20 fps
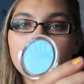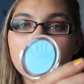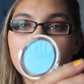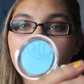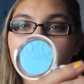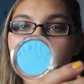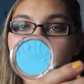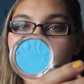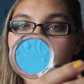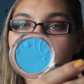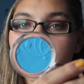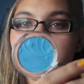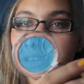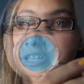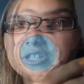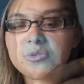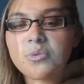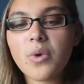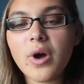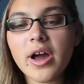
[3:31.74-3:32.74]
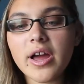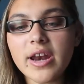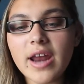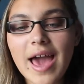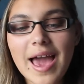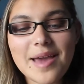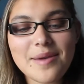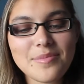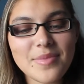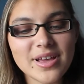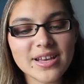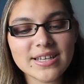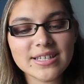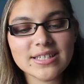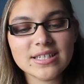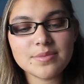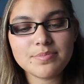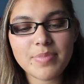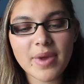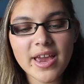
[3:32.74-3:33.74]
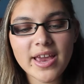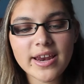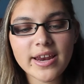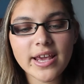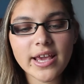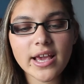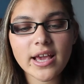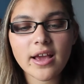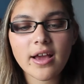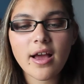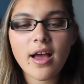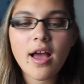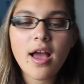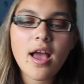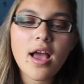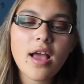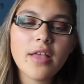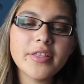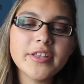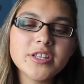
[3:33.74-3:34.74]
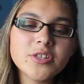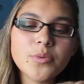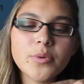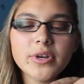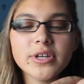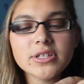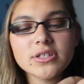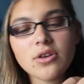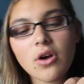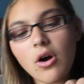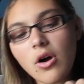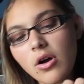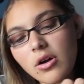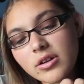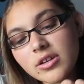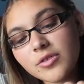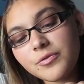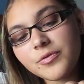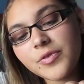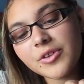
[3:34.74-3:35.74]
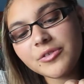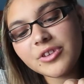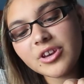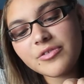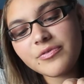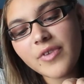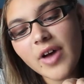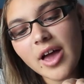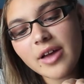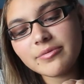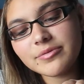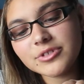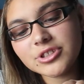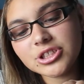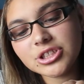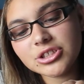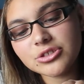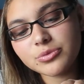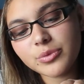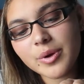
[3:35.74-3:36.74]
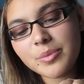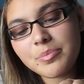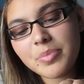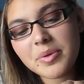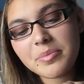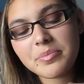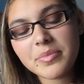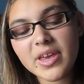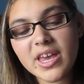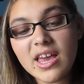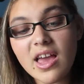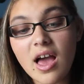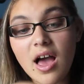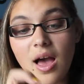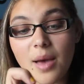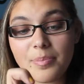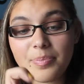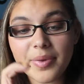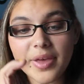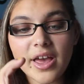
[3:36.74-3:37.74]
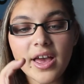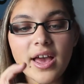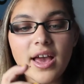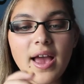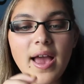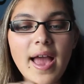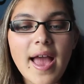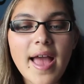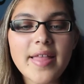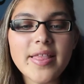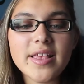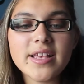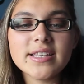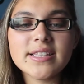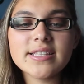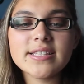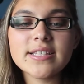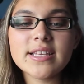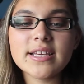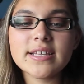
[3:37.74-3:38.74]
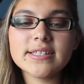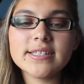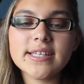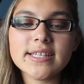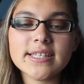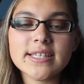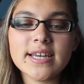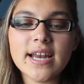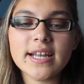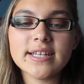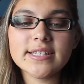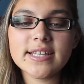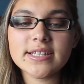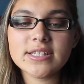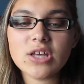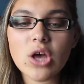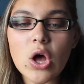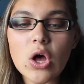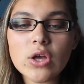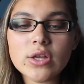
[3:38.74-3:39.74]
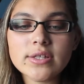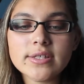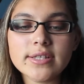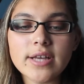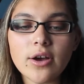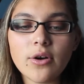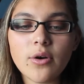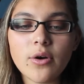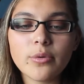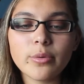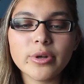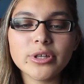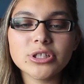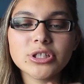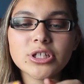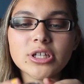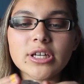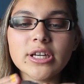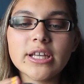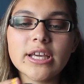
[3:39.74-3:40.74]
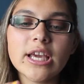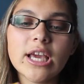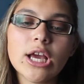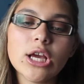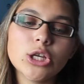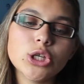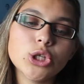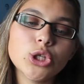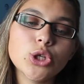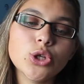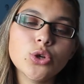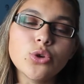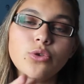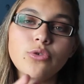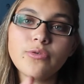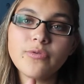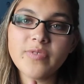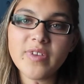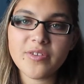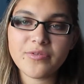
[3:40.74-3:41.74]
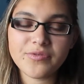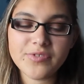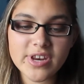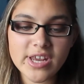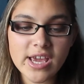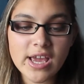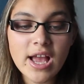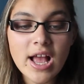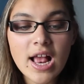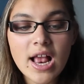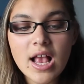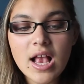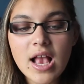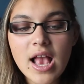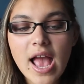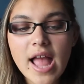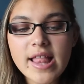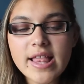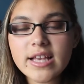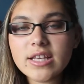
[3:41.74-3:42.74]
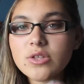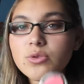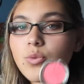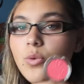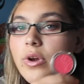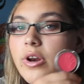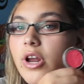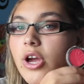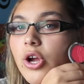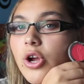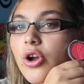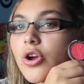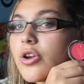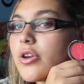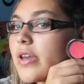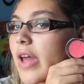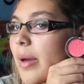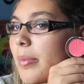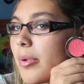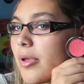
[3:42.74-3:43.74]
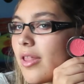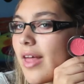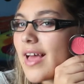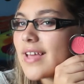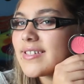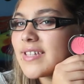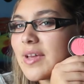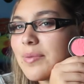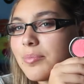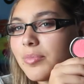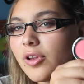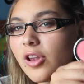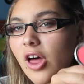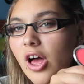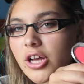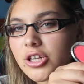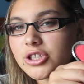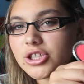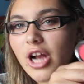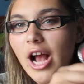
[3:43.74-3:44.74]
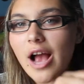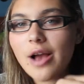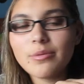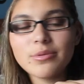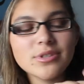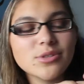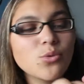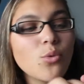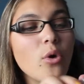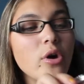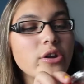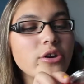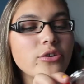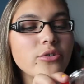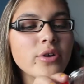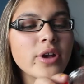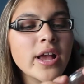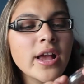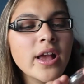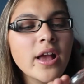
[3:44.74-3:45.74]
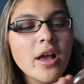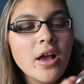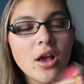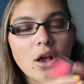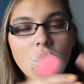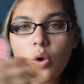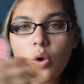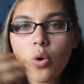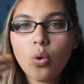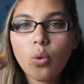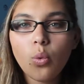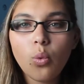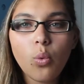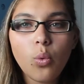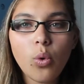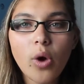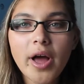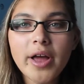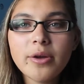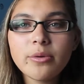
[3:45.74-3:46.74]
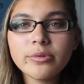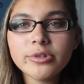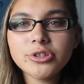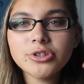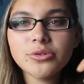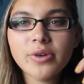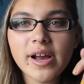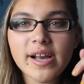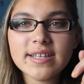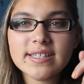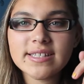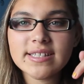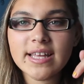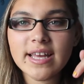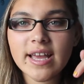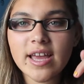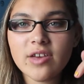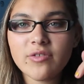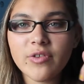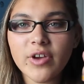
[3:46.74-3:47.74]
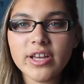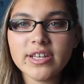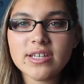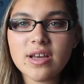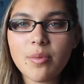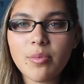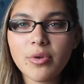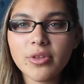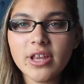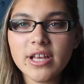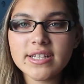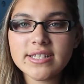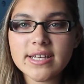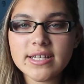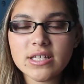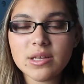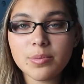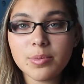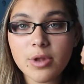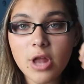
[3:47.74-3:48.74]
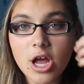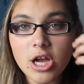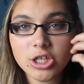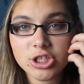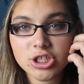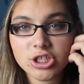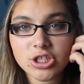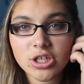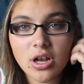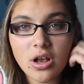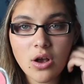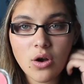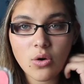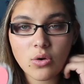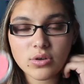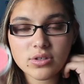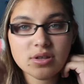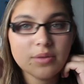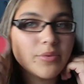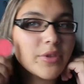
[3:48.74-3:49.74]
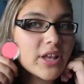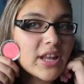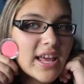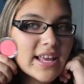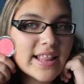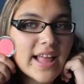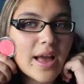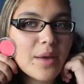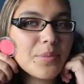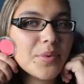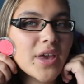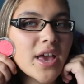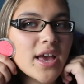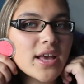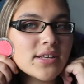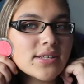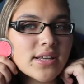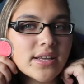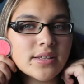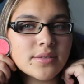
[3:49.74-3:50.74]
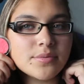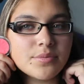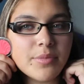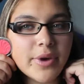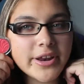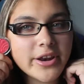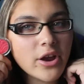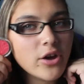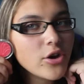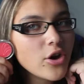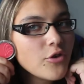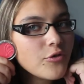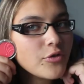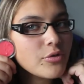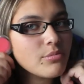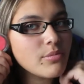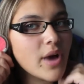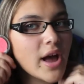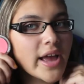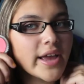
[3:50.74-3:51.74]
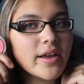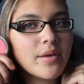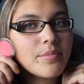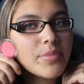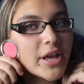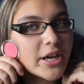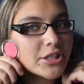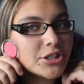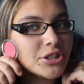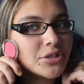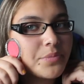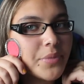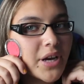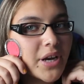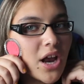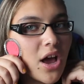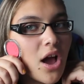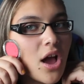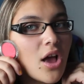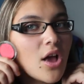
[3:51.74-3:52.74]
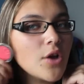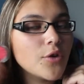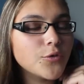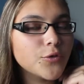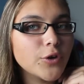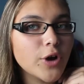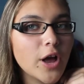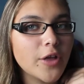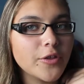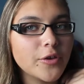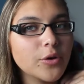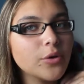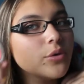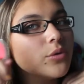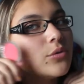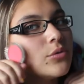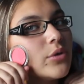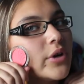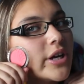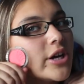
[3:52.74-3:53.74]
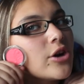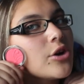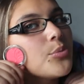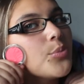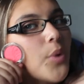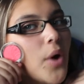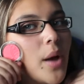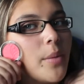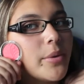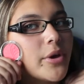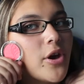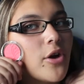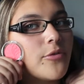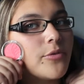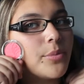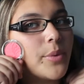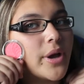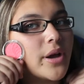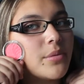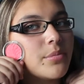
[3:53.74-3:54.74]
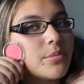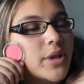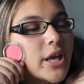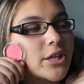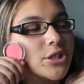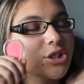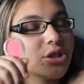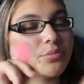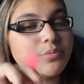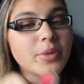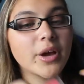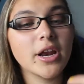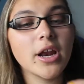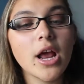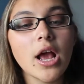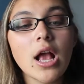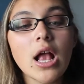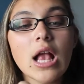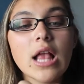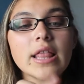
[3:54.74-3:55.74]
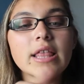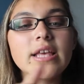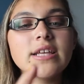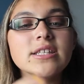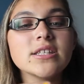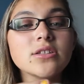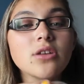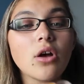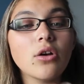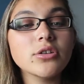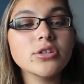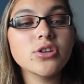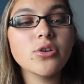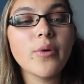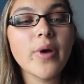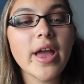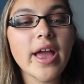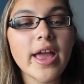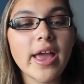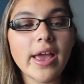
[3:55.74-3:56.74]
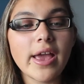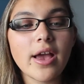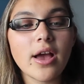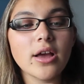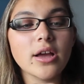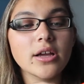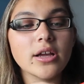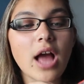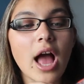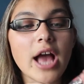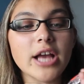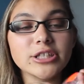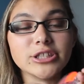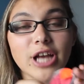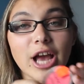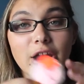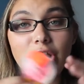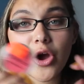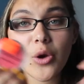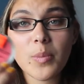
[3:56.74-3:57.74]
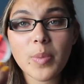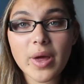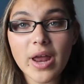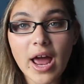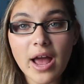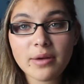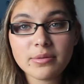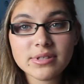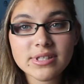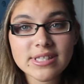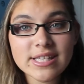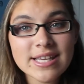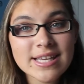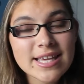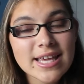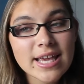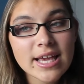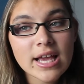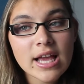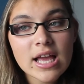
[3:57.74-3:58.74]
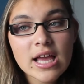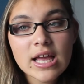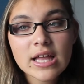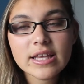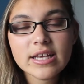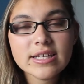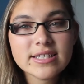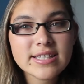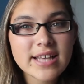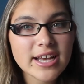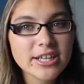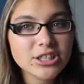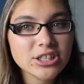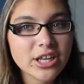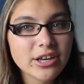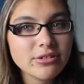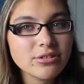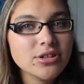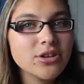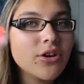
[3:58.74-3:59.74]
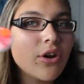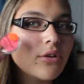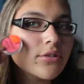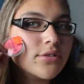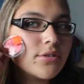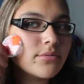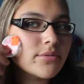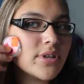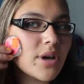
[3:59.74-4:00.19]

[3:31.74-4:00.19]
like this one. I'm debating. This one is called fifty-five Shrimp Me Up, and this is sixty-nine cents, also originally two fifty, and this one could double as a blush. I was wondering, what would you guys think if I doubled this as a blush or something like that? Because it might not go for my complexion, but for other, ooh, it could probably go for my complexion. But this is also a eyeshadow, but I was thinking these eyeshadows could also